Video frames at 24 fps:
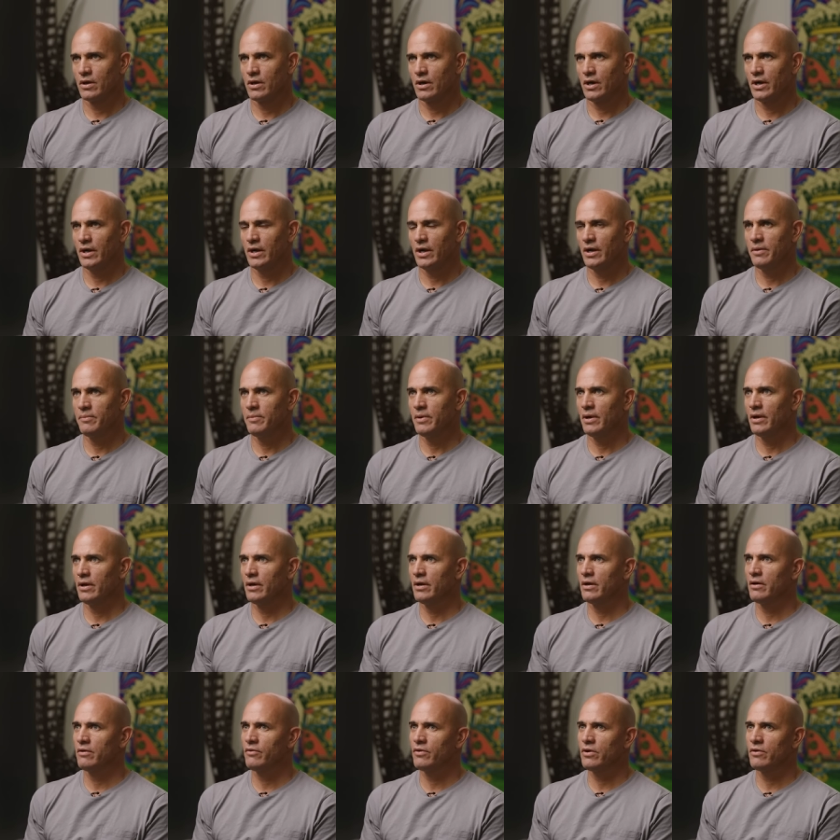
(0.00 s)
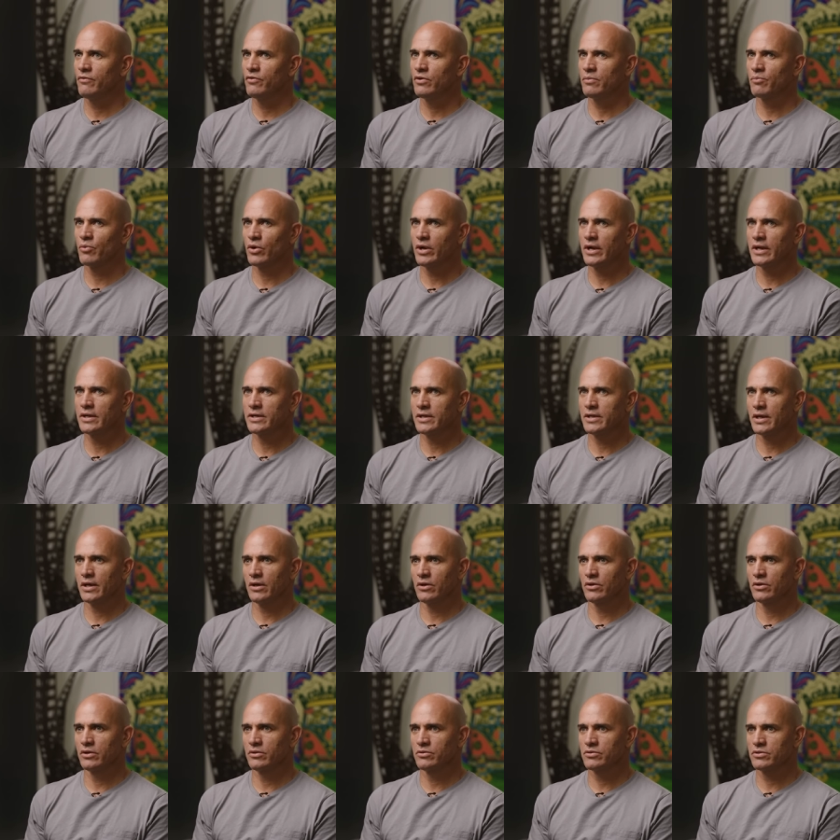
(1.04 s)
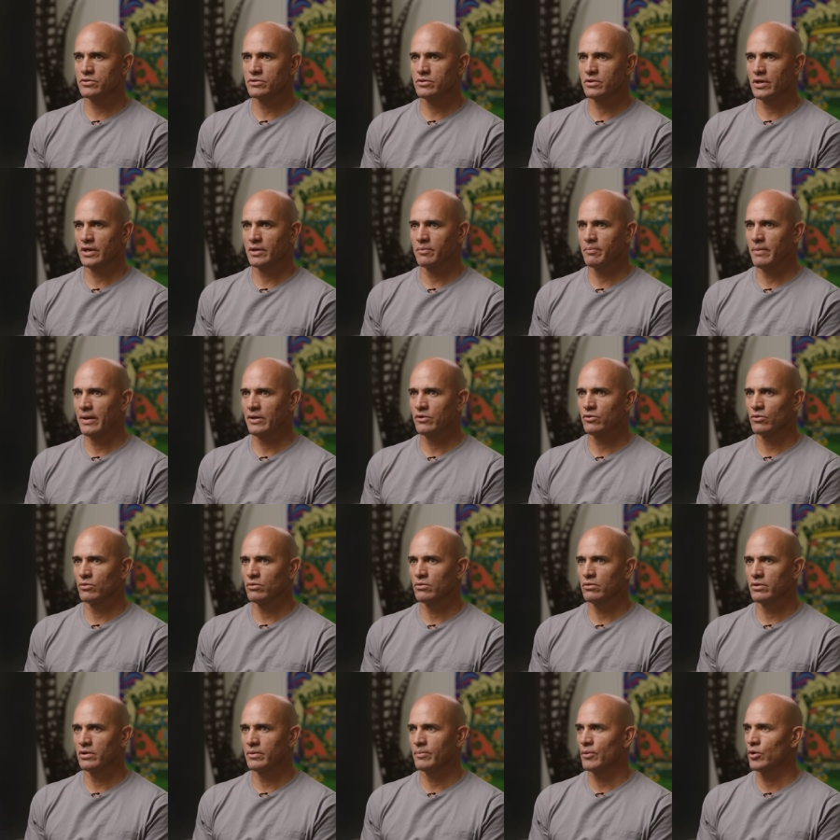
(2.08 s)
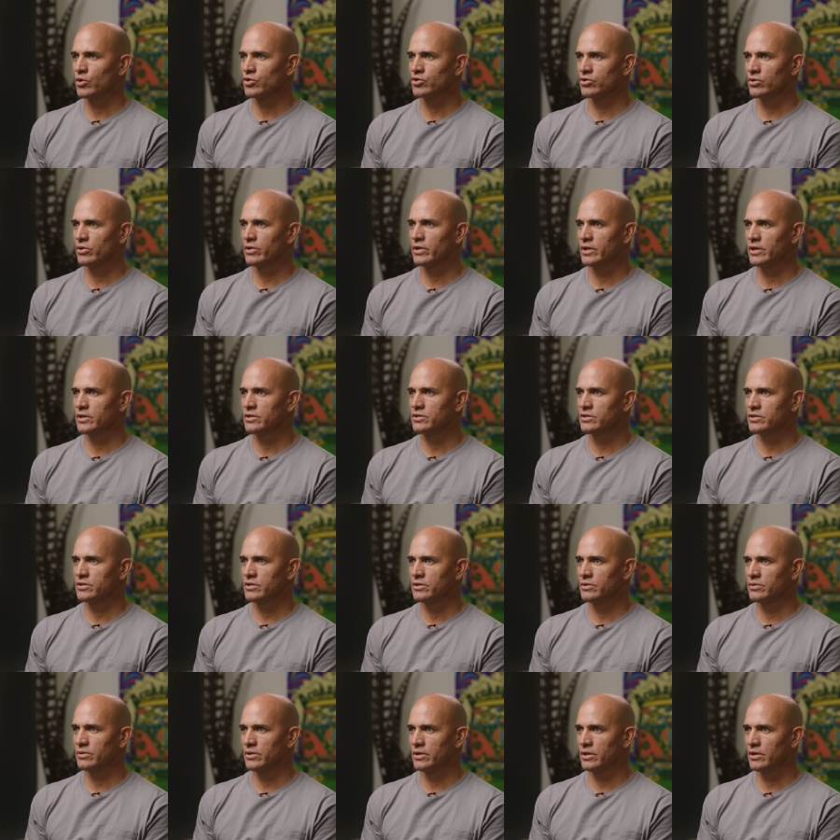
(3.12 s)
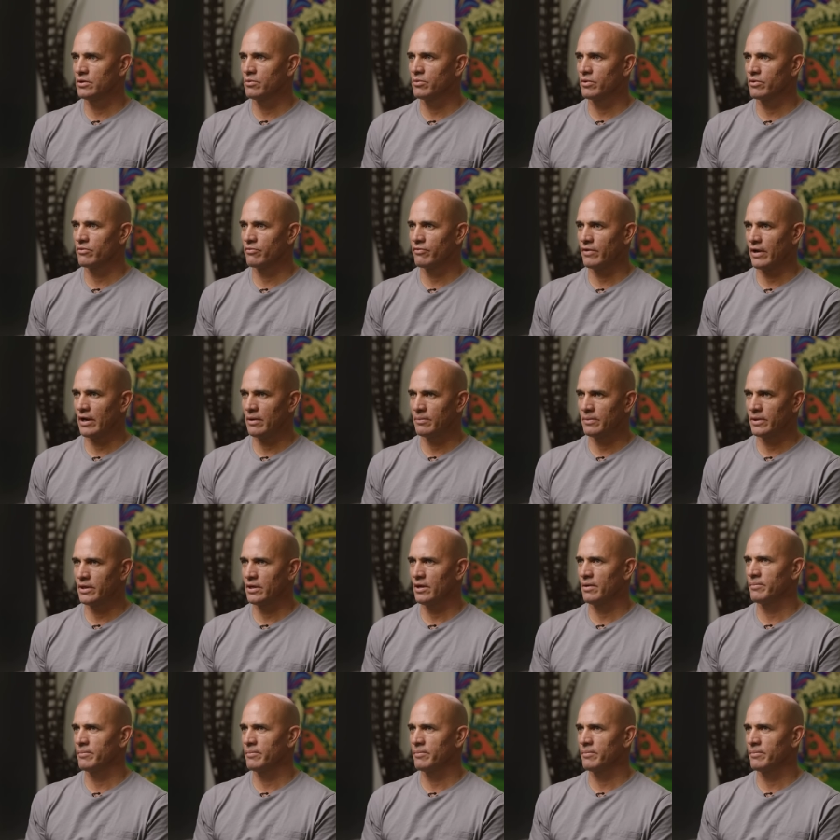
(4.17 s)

I, I, mean, if, if, you break it down, there's like mental and emotional things too, you know, with family.